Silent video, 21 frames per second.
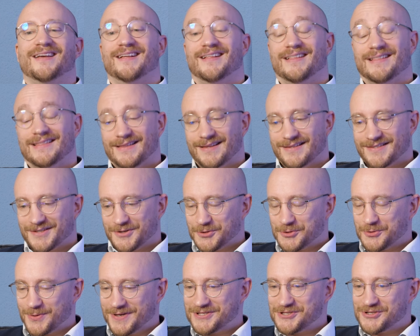That's a good
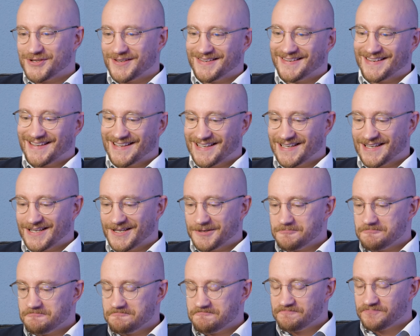question.
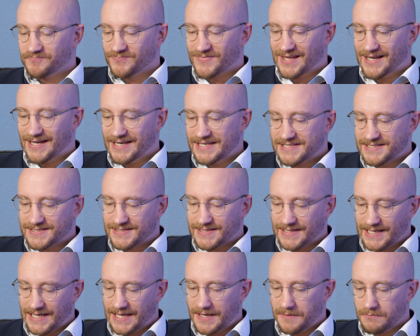Um, I'd
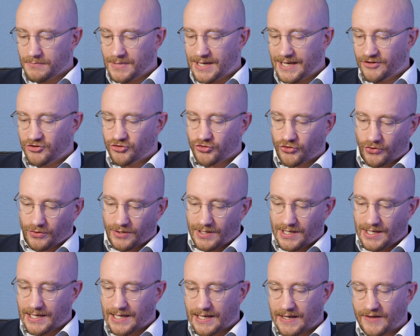say my journey
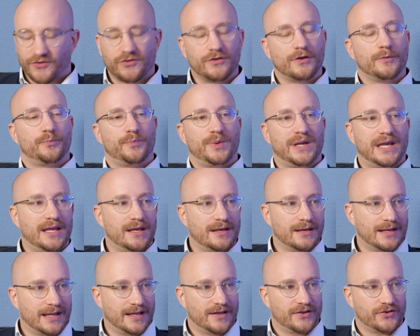has not been
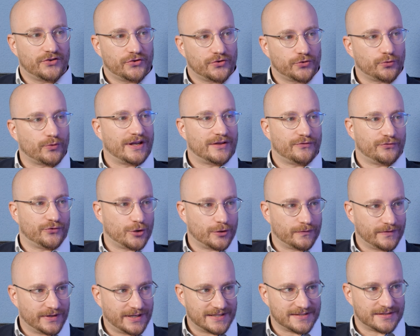as straightforward
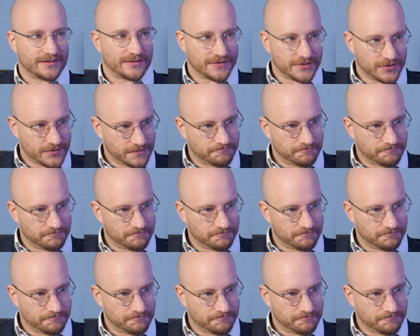as others.